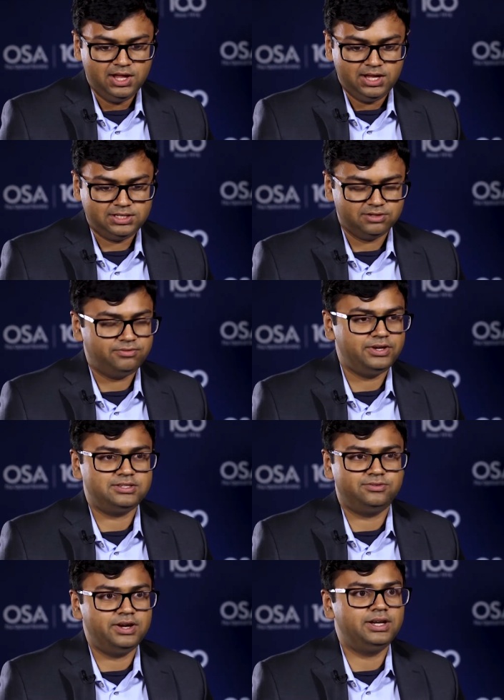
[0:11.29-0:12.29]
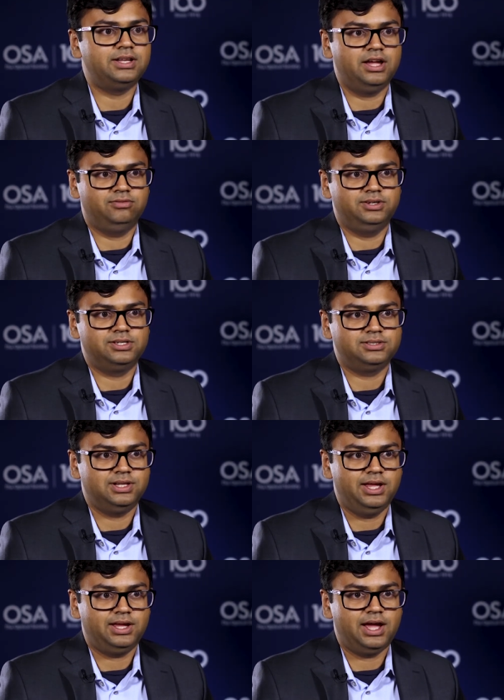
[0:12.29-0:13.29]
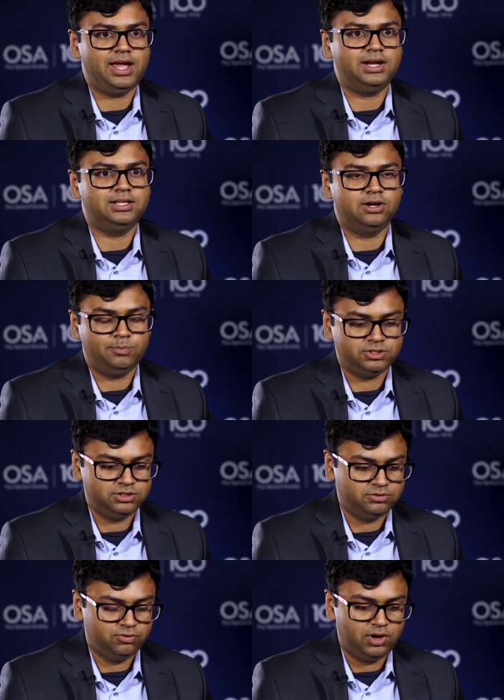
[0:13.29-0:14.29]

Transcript: it's a it's very diverse like i had the option of